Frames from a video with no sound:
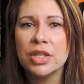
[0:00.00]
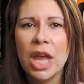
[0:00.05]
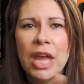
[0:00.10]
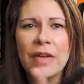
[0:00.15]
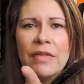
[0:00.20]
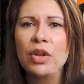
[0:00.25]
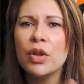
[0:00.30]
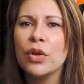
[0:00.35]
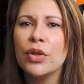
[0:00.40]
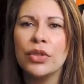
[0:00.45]
So
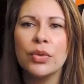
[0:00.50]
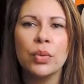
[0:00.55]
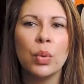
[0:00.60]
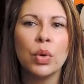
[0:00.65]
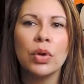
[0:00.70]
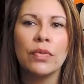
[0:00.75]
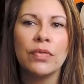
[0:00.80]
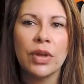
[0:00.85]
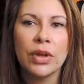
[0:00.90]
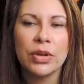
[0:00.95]
have a look through
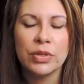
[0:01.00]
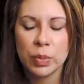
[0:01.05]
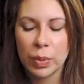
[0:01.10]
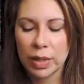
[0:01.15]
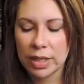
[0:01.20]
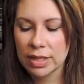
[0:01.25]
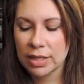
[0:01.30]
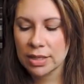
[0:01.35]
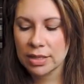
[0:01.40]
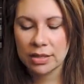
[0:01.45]
all of those
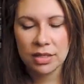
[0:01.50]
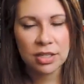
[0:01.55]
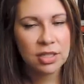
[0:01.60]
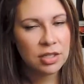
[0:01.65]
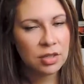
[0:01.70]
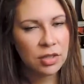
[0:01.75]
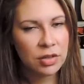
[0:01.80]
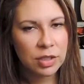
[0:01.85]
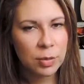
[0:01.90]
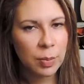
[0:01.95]
ones.
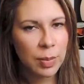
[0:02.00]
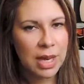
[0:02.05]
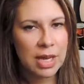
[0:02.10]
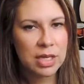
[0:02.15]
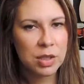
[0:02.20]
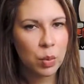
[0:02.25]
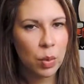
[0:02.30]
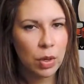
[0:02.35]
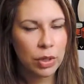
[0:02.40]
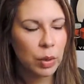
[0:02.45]
Just sort of
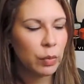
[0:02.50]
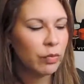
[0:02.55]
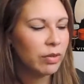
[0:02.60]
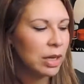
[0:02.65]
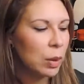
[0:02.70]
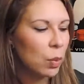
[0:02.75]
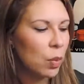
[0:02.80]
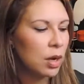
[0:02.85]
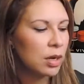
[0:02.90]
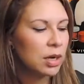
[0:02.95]
depends what you
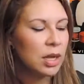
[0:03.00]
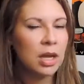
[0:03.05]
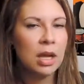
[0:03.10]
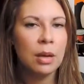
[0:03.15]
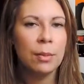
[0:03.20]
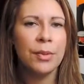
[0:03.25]
really want.